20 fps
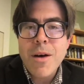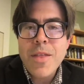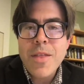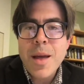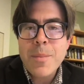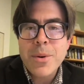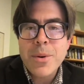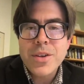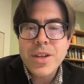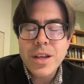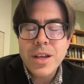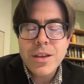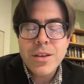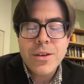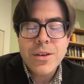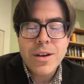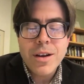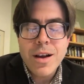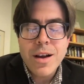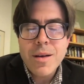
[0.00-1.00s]
that
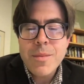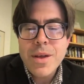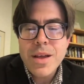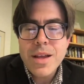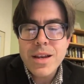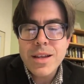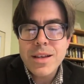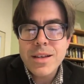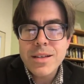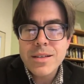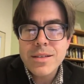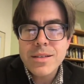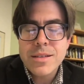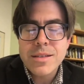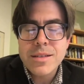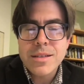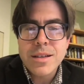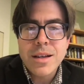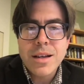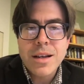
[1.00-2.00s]
particular comment
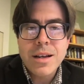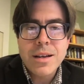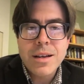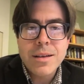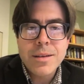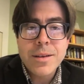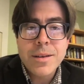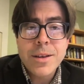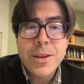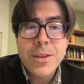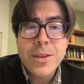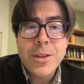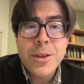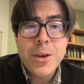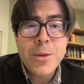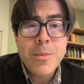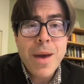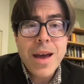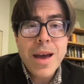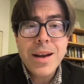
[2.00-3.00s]
is the
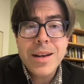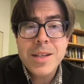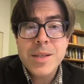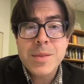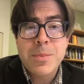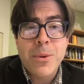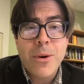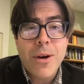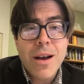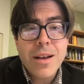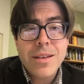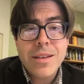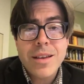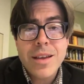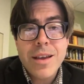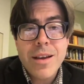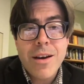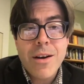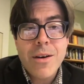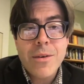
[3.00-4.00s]
humanities
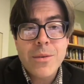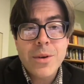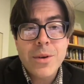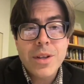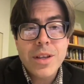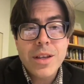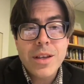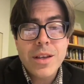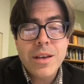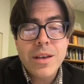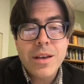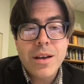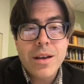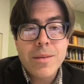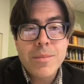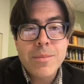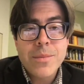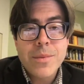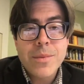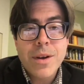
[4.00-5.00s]
broadly are really
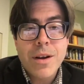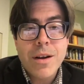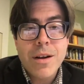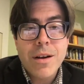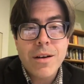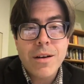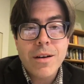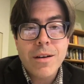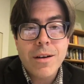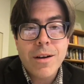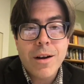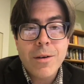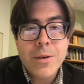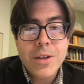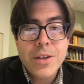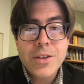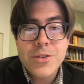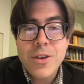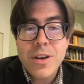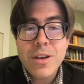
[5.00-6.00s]

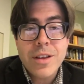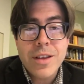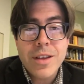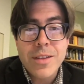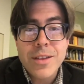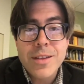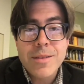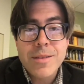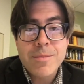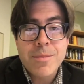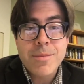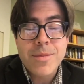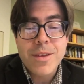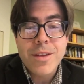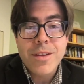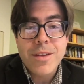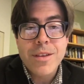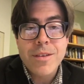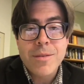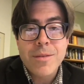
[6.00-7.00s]
really struggling.
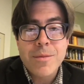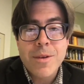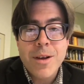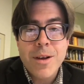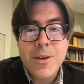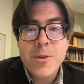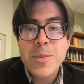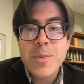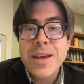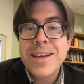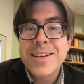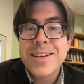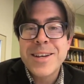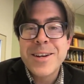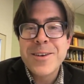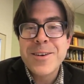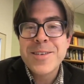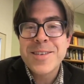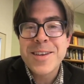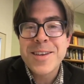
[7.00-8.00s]
I'll speak
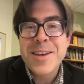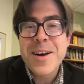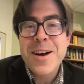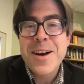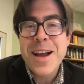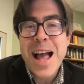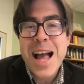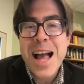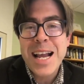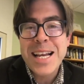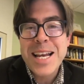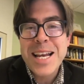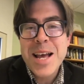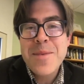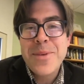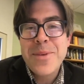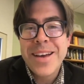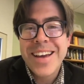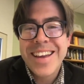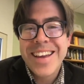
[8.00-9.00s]
here as a young
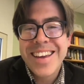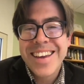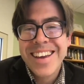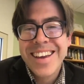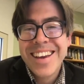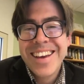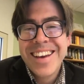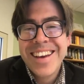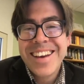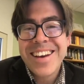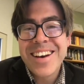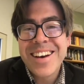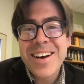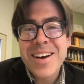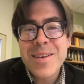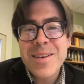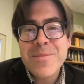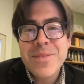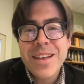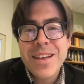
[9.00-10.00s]
academic.
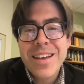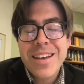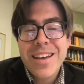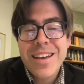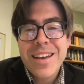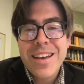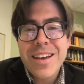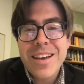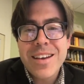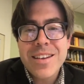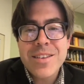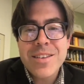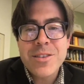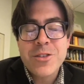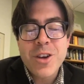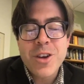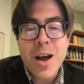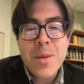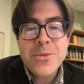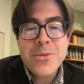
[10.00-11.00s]

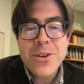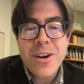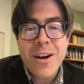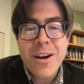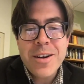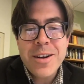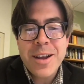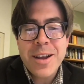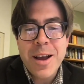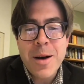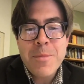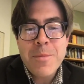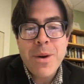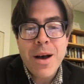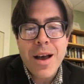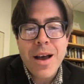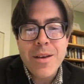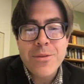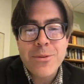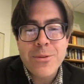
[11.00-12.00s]
Jobs are hard to come
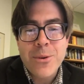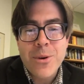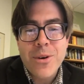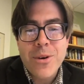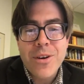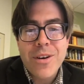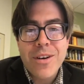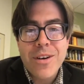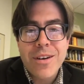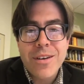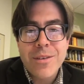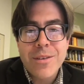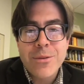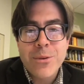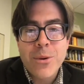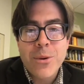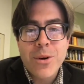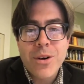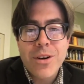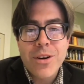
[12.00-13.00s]
by
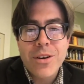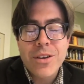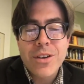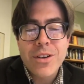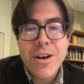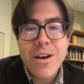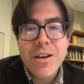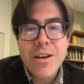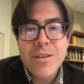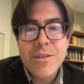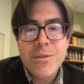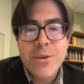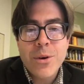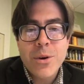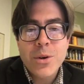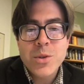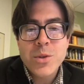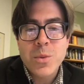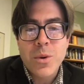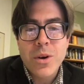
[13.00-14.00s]
for young
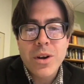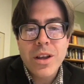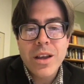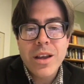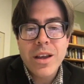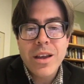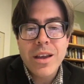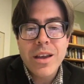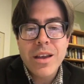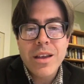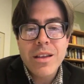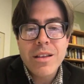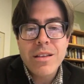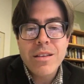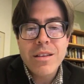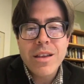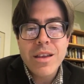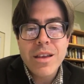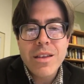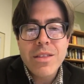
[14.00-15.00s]
folks working
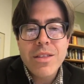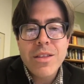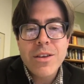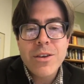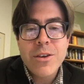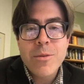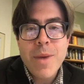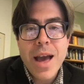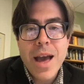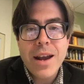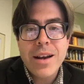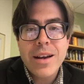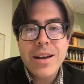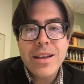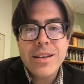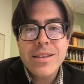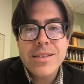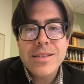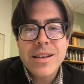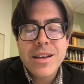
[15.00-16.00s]
in the
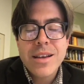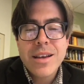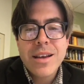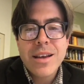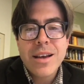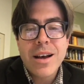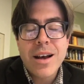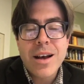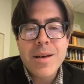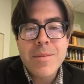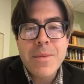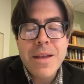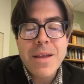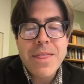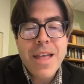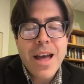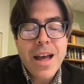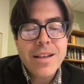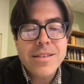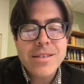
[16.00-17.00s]
humanities,
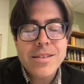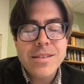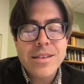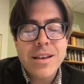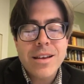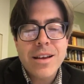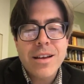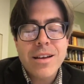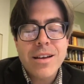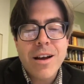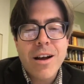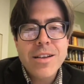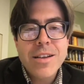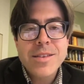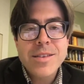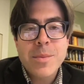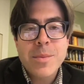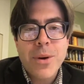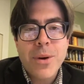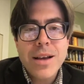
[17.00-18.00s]
and that's
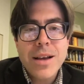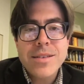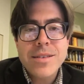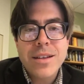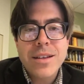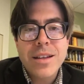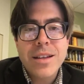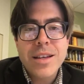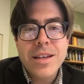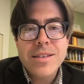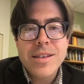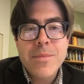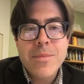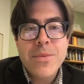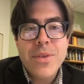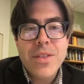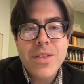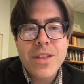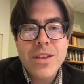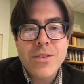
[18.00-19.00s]
unsurprisingly
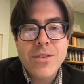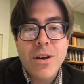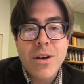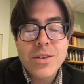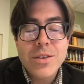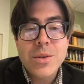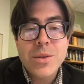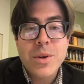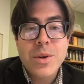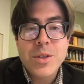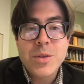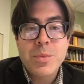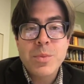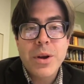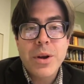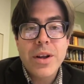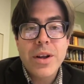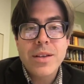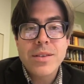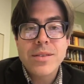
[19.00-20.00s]
something that's also
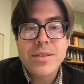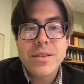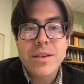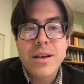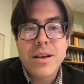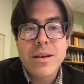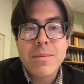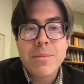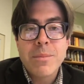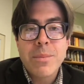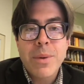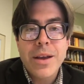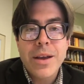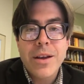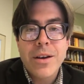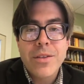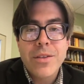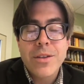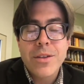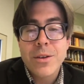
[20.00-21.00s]
experienced by
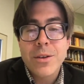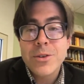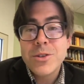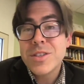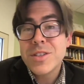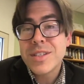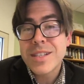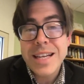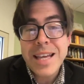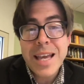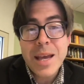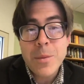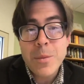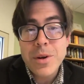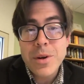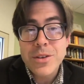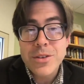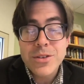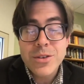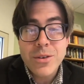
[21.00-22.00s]
young theologians. And again, we
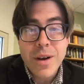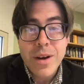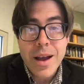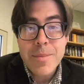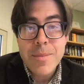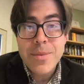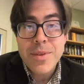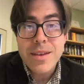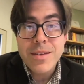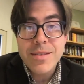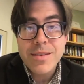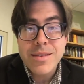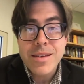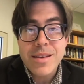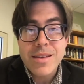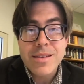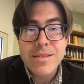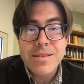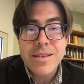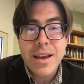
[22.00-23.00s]
describe this
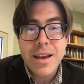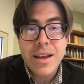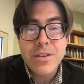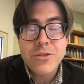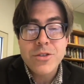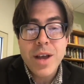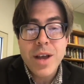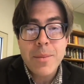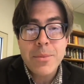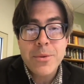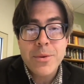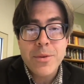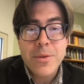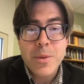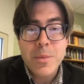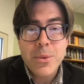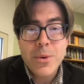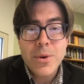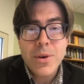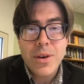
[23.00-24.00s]
in the second chapter of
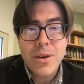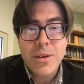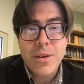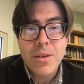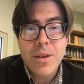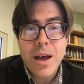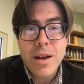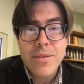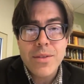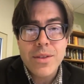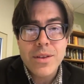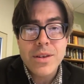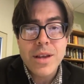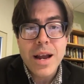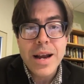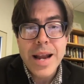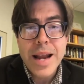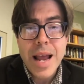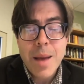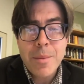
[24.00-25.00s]
the book, a lot of the
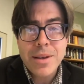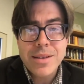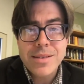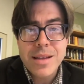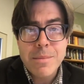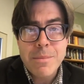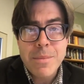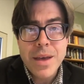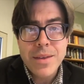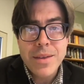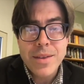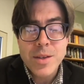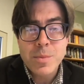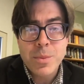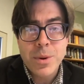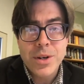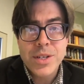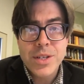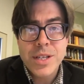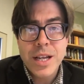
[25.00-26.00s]
dynamics that make this
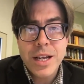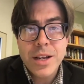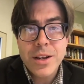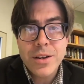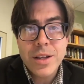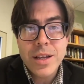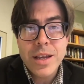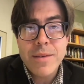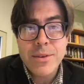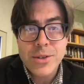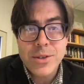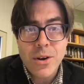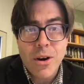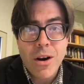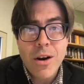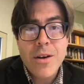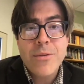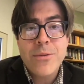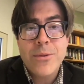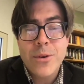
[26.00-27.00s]
particularly, if it's
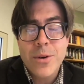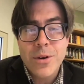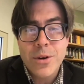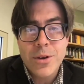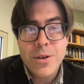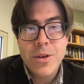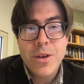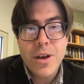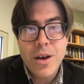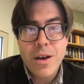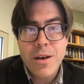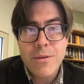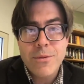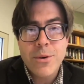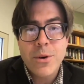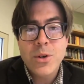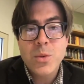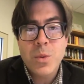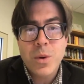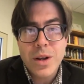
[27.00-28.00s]
hard for
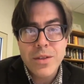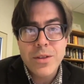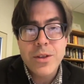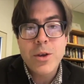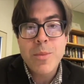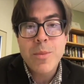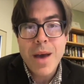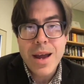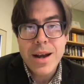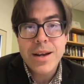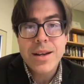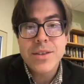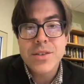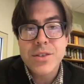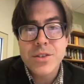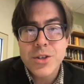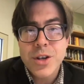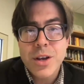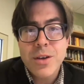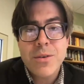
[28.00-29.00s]
folks working in the humanities
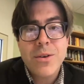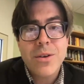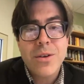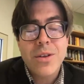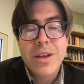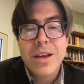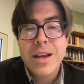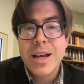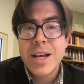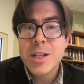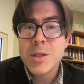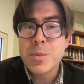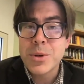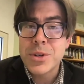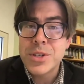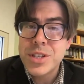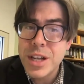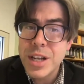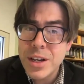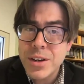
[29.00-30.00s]
in general, it's
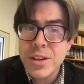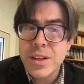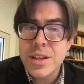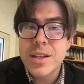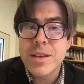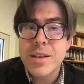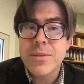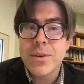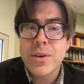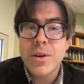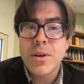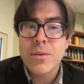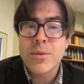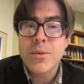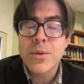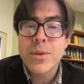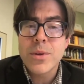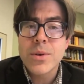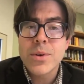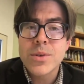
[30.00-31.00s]
particularly difficult
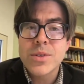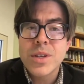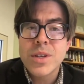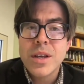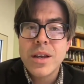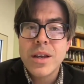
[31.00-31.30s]
for those